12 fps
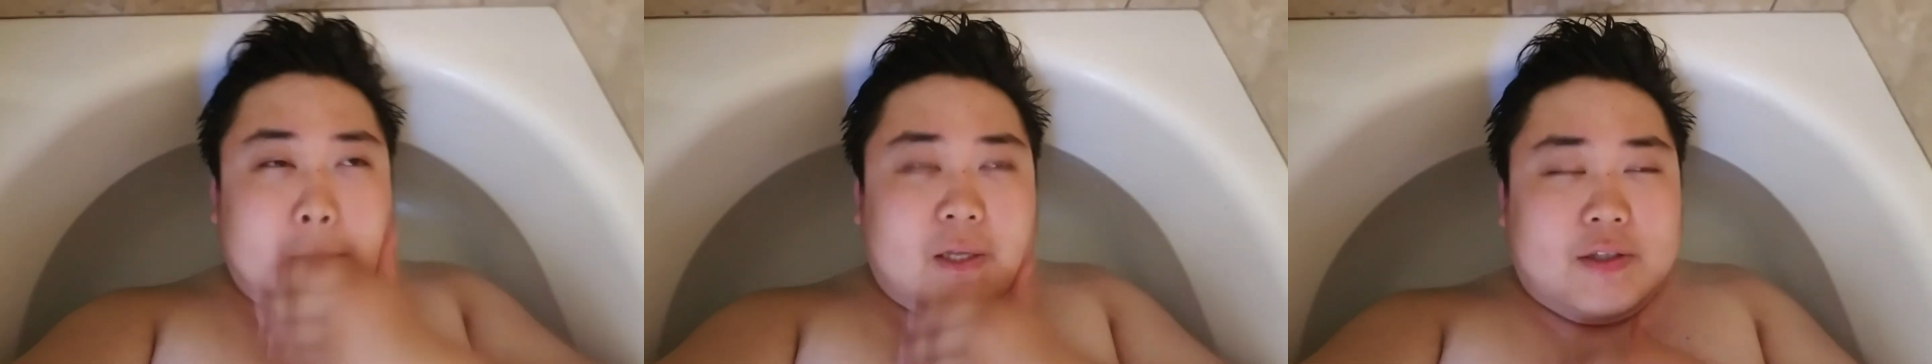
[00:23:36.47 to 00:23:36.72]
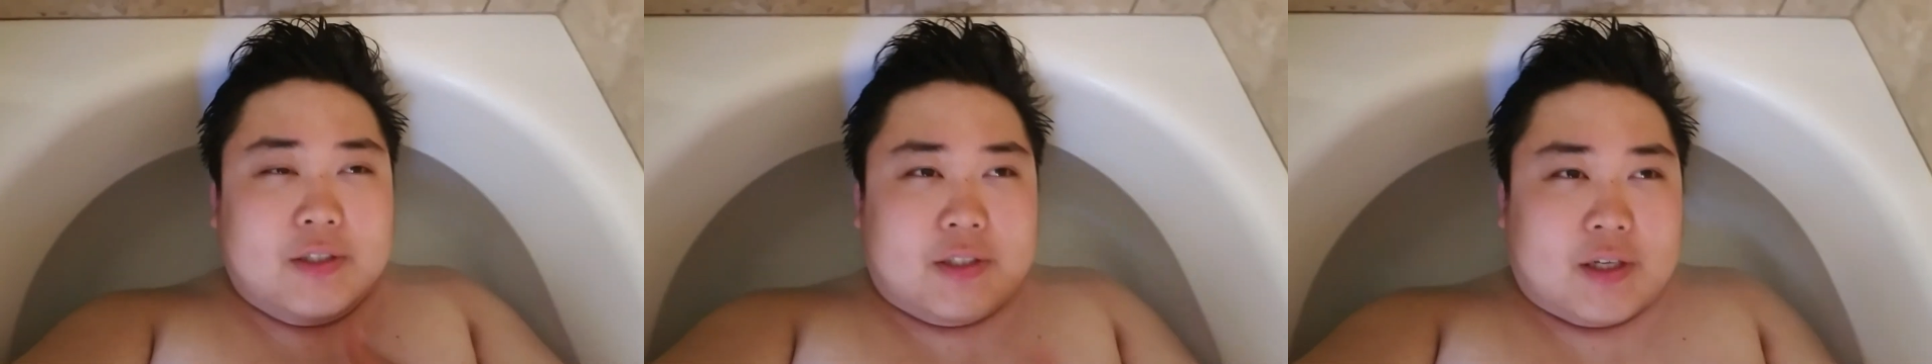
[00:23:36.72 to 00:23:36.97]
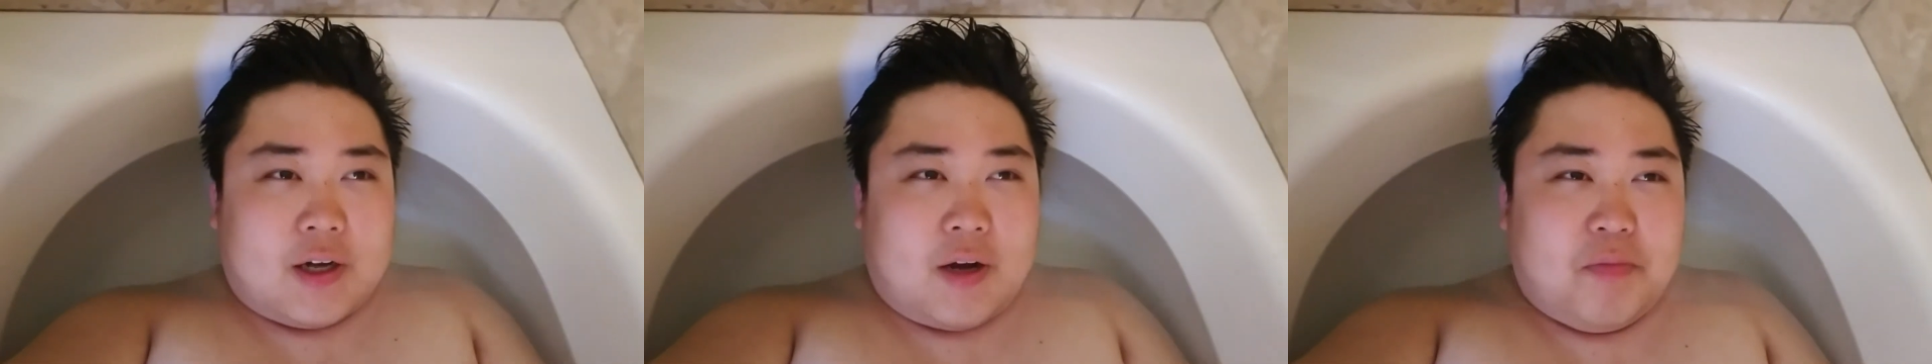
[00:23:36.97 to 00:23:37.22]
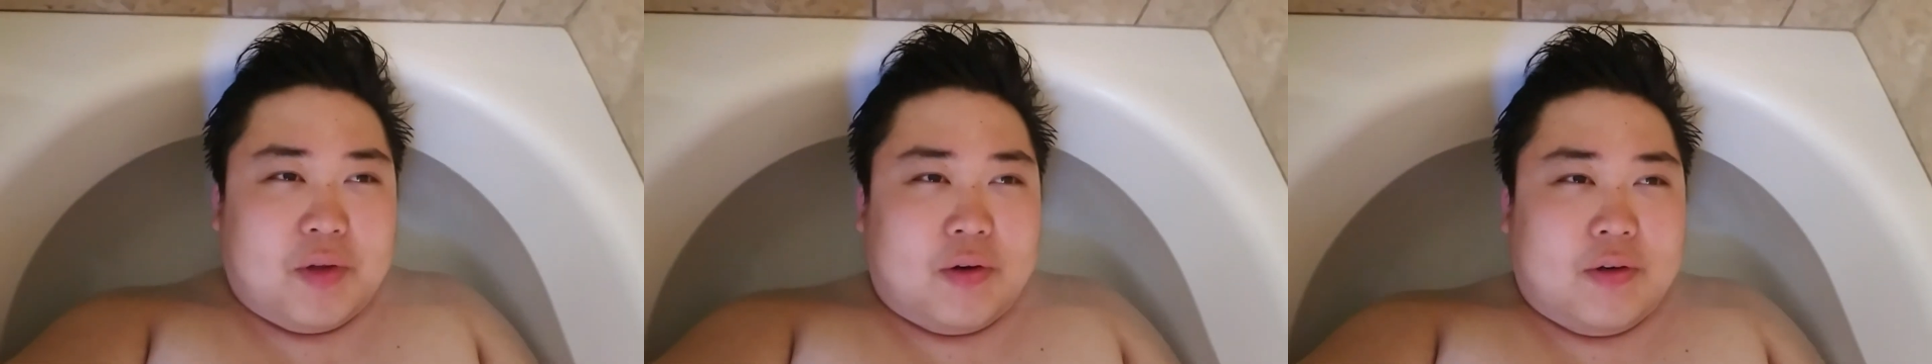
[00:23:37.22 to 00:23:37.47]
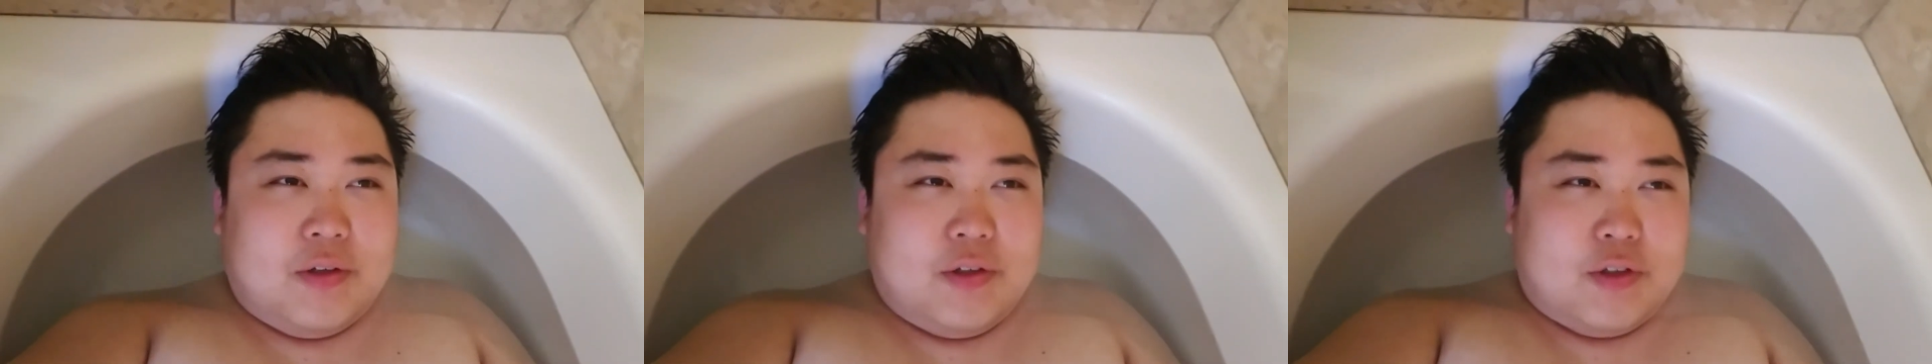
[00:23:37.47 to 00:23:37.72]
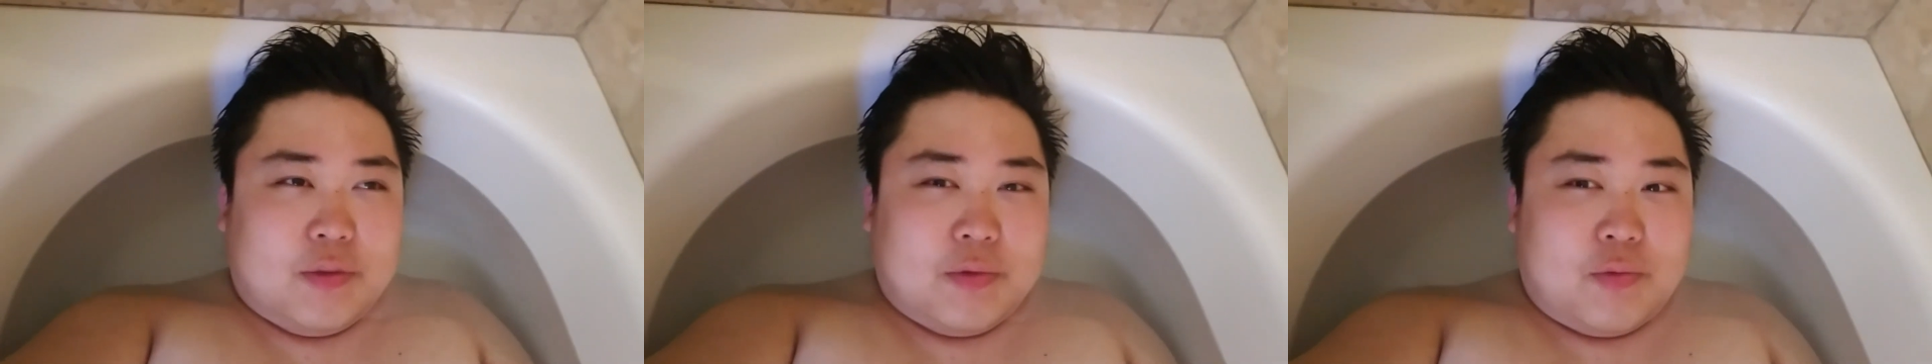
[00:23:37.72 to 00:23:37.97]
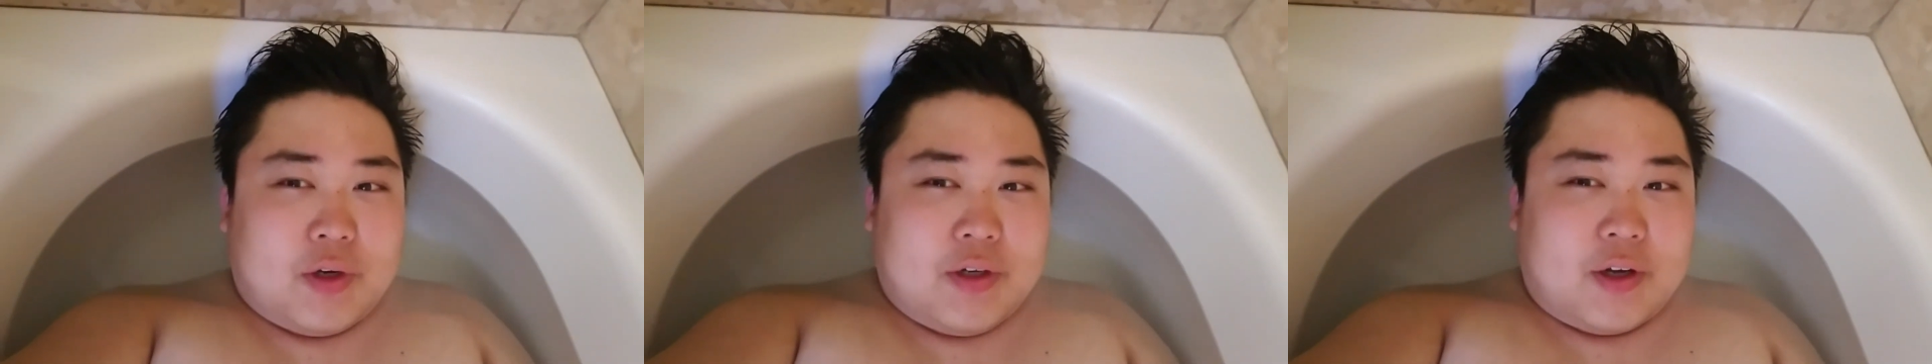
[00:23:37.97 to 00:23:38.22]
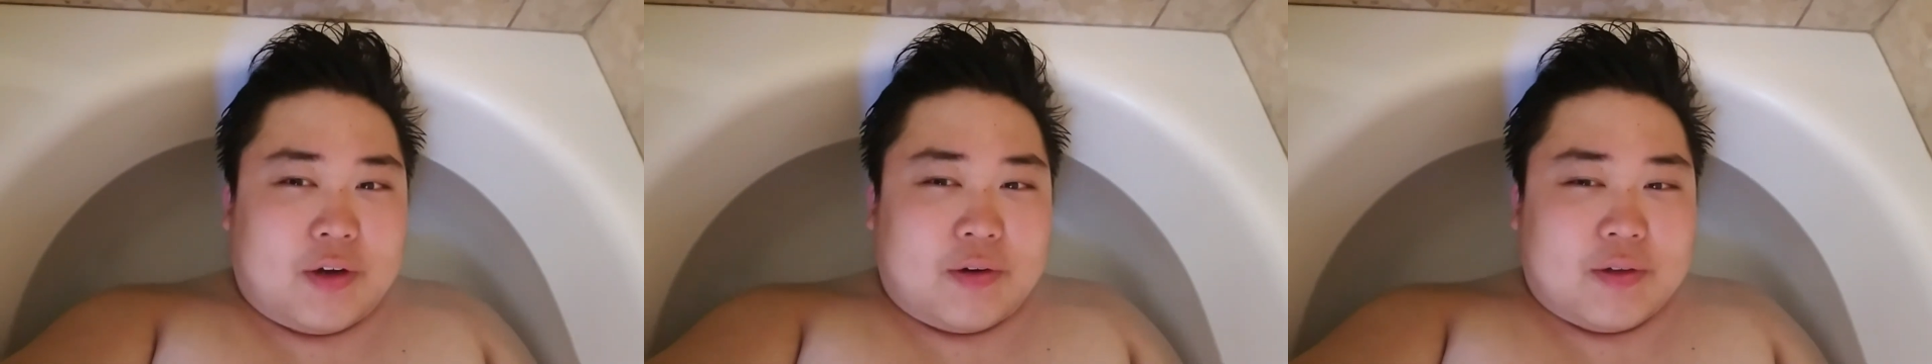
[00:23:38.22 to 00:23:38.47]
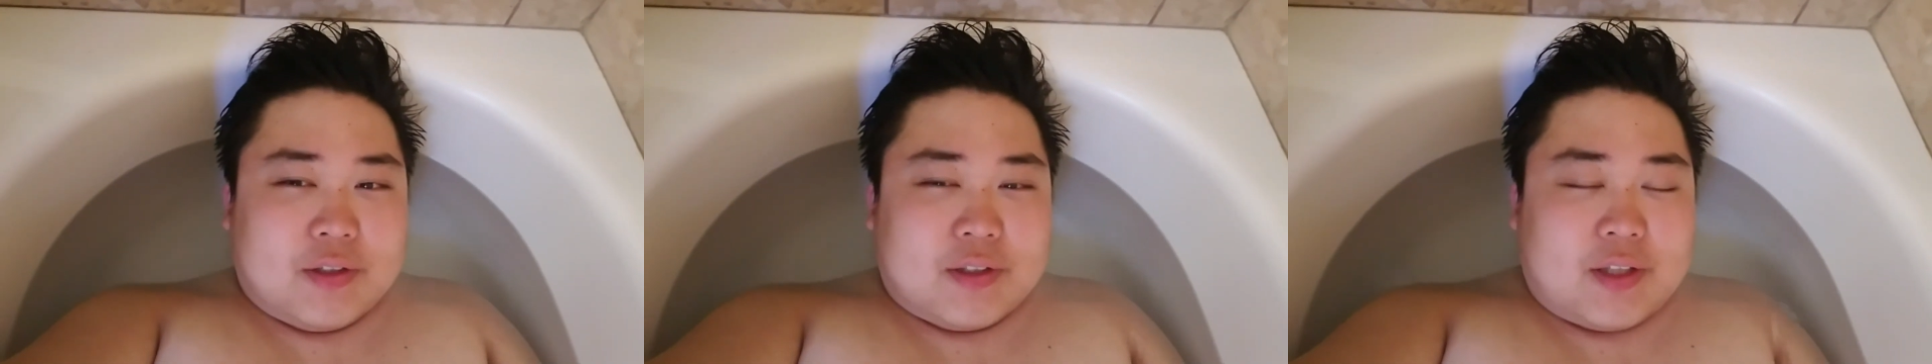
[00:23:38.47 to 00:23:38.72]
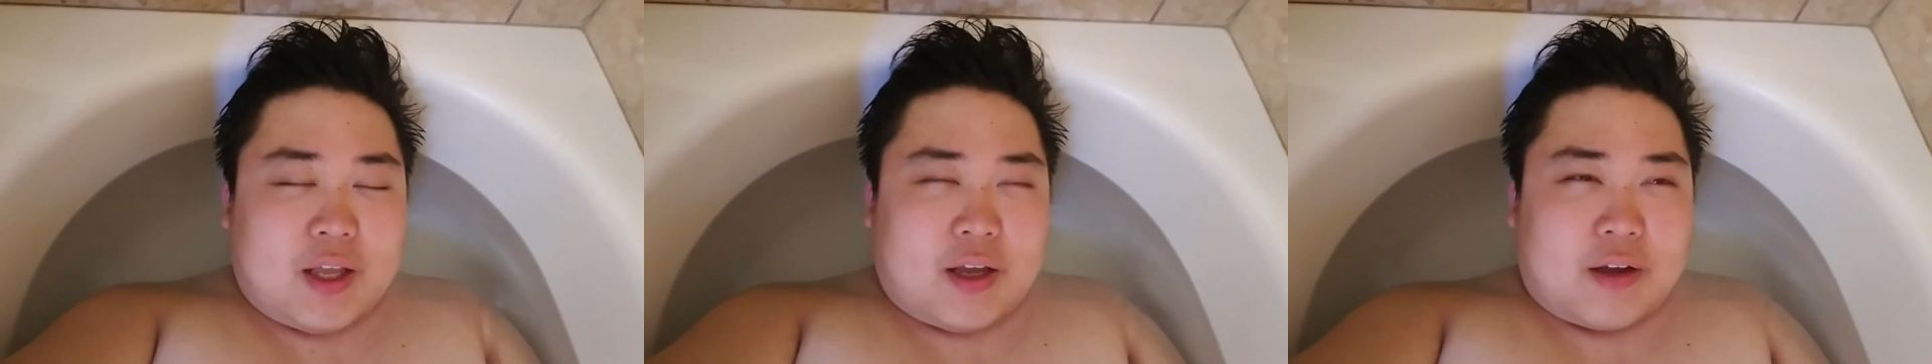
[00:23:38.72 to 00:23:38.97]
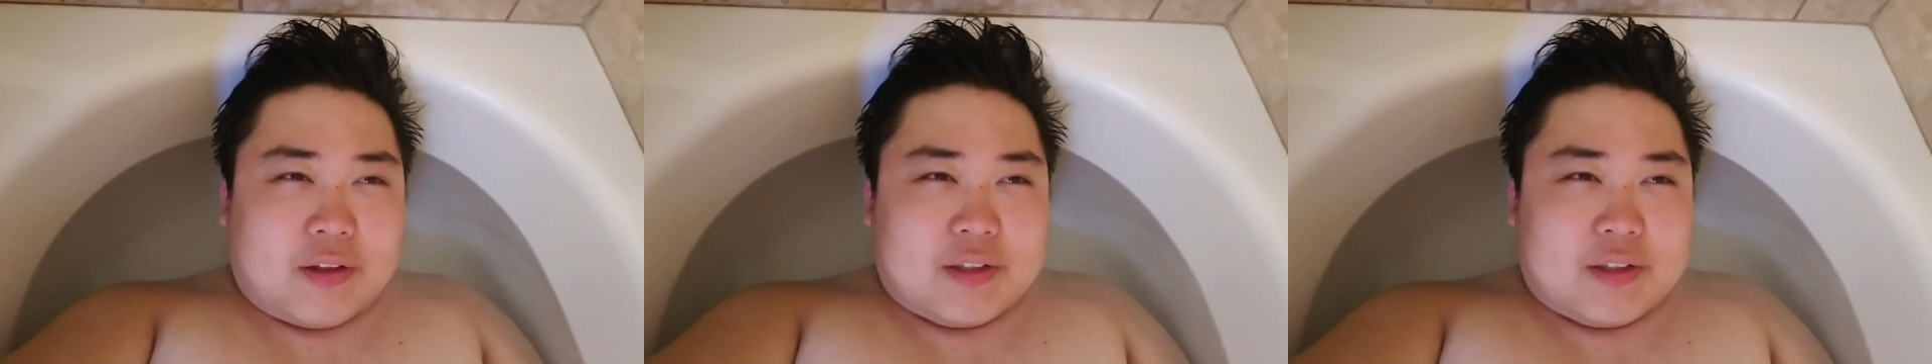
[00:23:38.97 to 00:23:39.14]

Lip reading: I was just gonna upload on YouTube in one go and just take care